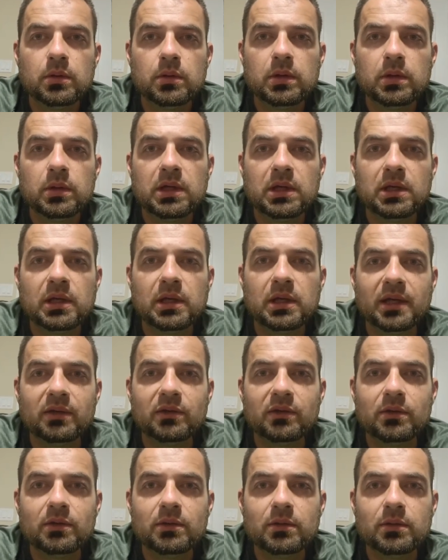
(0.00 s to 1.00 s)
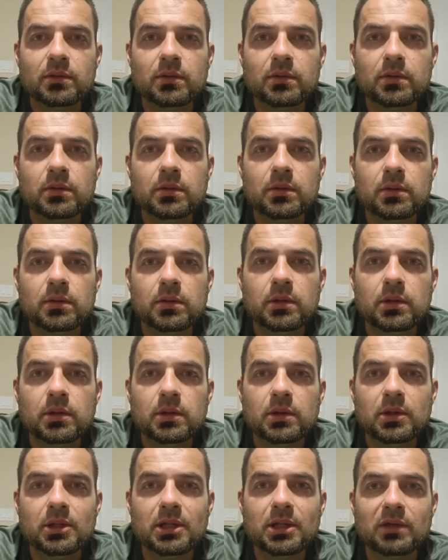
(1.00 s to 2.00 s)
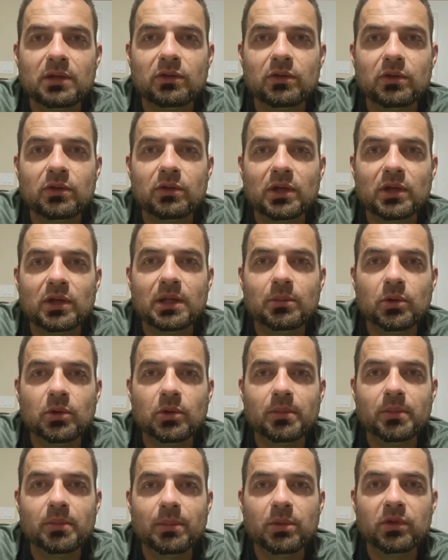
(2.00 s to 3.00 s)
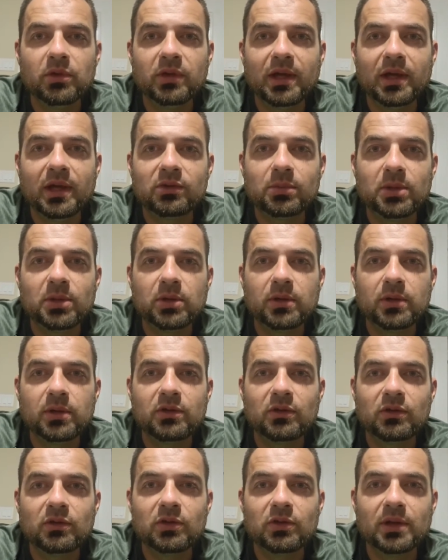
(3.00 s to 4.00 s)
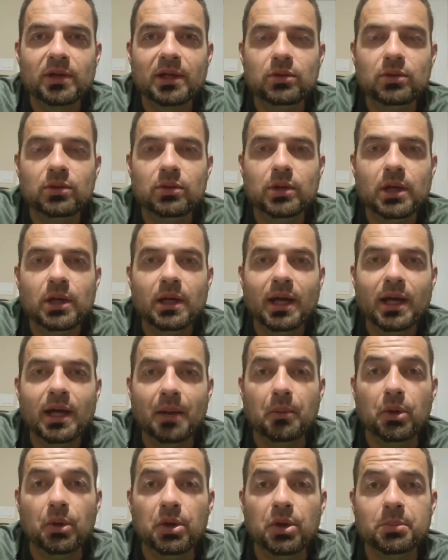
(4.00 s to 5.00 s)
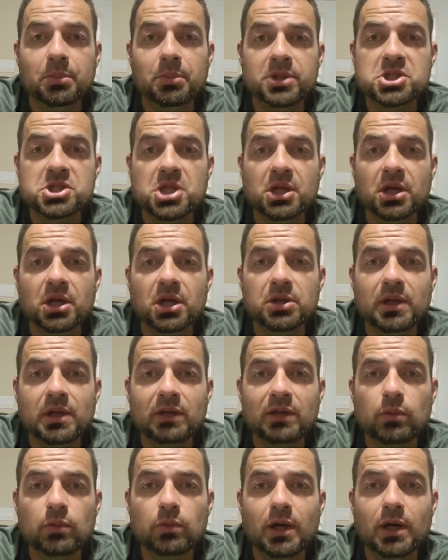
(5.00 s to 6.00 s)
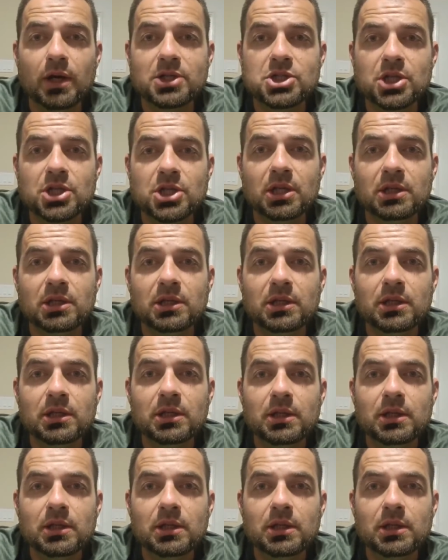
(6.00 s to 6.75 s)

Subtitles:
Okay, guys. Unless there's any more members asking me questions here, I really appreciate all you guys watching.